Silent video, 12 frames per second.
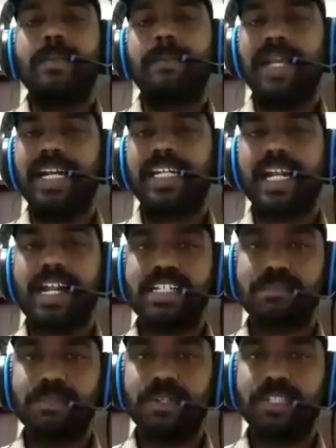blood
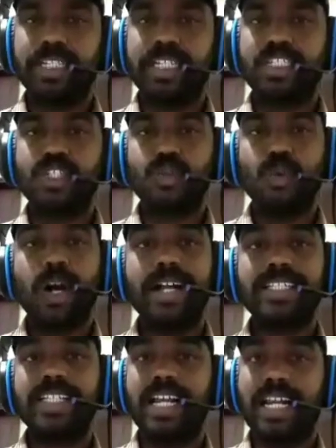transporting
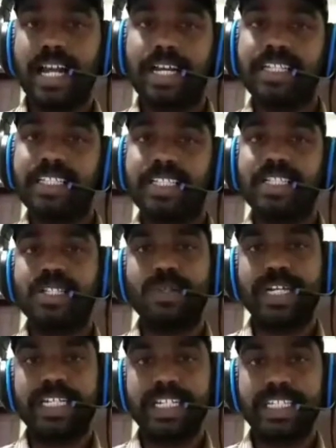towards the lungs,
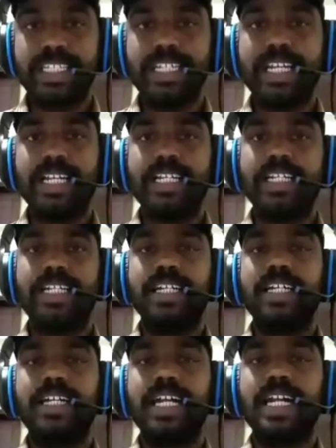so it is
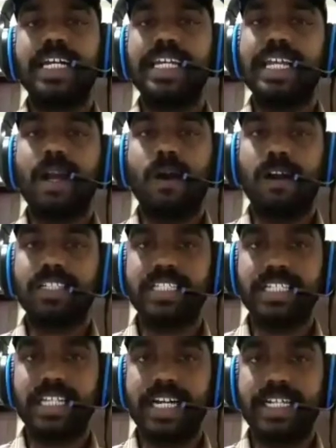
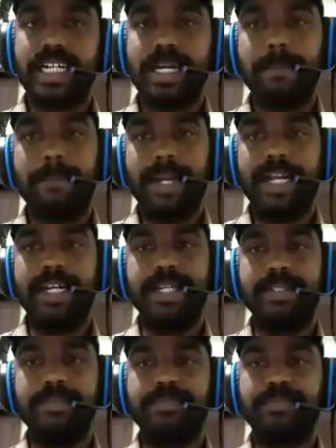deoxygenated blood.